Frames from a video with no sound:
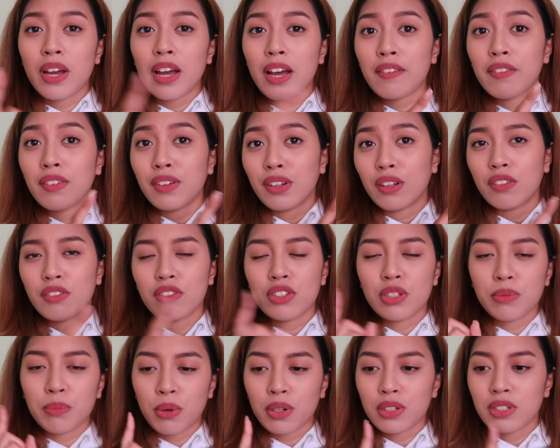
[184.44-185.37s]
have a lot of
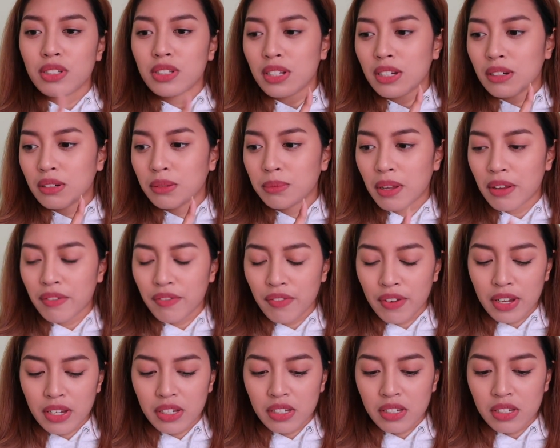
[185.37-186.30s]
spots now on my
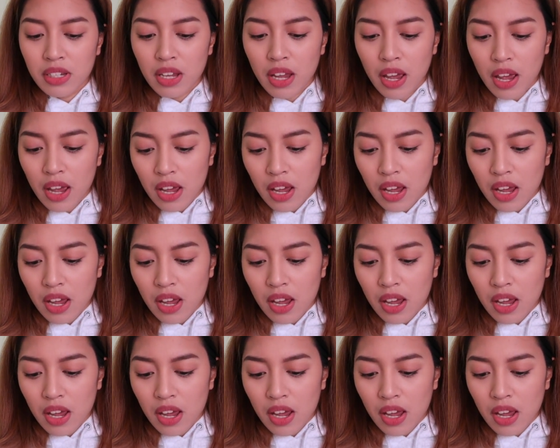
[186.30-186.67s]
face